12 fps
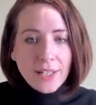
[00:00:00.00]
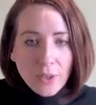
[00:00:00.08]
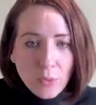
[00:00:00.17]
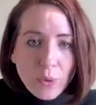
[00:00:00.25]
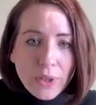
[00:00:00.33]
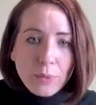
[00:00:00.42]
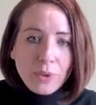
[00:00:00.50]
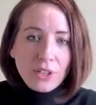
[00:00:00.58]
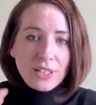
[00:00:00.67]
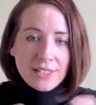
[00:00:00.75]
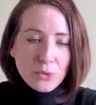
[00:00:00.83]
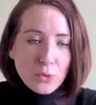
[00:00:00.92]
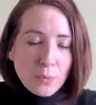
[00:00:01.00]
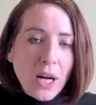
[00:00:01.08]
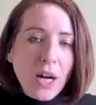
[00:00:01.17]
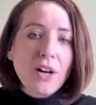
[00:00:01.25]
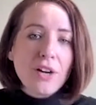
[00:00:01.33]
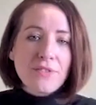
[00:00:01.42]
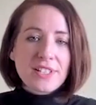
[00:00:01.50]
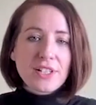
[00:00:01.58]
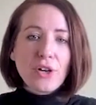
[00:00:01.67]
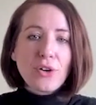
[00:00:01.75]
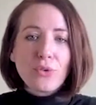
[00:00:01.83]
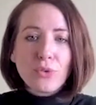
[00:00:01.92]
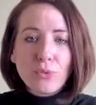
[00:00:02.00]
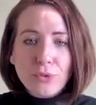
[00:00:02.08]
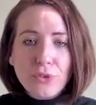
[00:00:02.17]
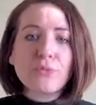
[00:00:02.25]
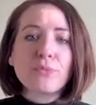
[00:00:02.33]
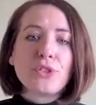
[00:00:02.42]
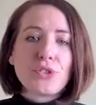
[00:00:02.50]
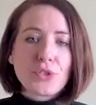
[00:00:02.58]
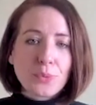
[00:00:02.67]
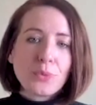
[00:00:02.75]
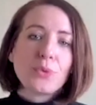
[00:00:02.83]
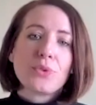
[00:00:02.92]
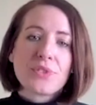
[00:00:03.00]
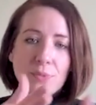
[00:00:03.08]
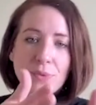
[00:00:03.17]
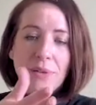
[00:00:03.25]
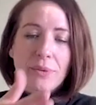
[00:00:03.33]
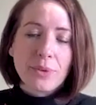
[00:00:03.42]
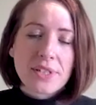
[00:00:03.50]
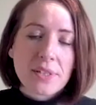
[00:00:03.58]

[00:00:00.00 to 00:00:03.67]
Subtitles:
It's all part of this whole movement towards where we want to